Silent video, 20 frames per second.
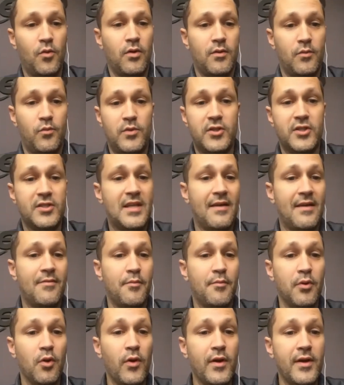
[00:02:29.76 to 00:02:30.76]
we just have
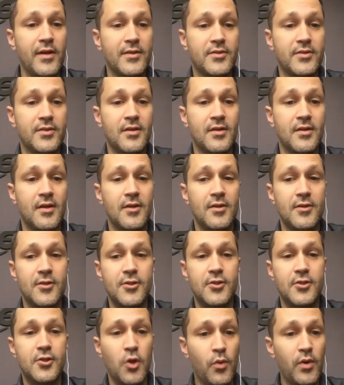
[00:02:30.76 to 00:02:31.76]
employees
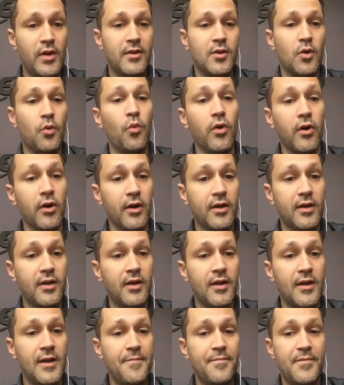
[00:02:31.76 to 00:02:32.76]
doing the work.
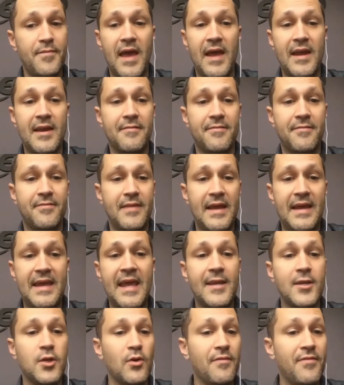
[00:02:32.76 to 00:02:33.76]
And if they
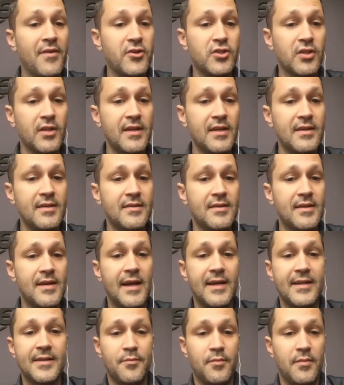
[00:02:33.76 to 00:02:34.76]
can't do it efficiently,
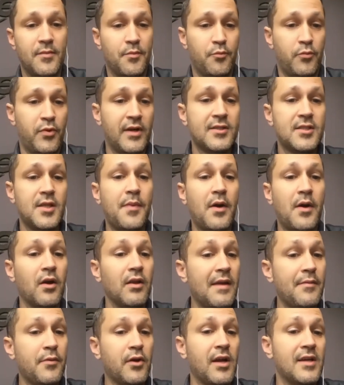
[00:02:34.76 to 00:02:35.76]
it brings up our
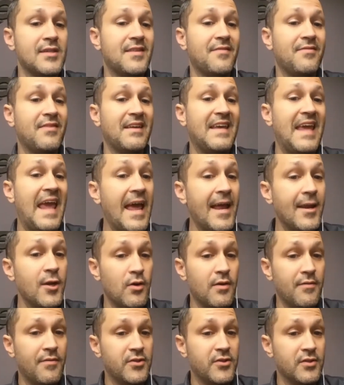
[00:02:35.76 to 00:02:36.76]
labor costs. And if they can do
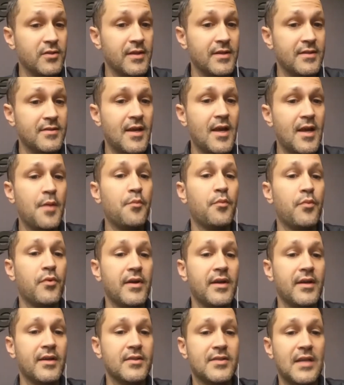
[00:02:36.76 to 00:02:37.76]
it efficiently,
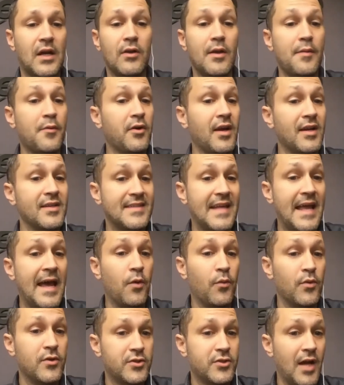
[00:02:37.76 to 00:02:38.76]
brings our labor costs
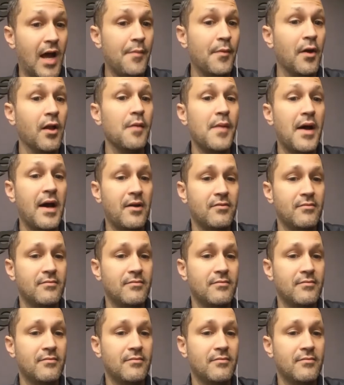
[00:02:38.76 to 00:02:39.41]
down, which I'm all about.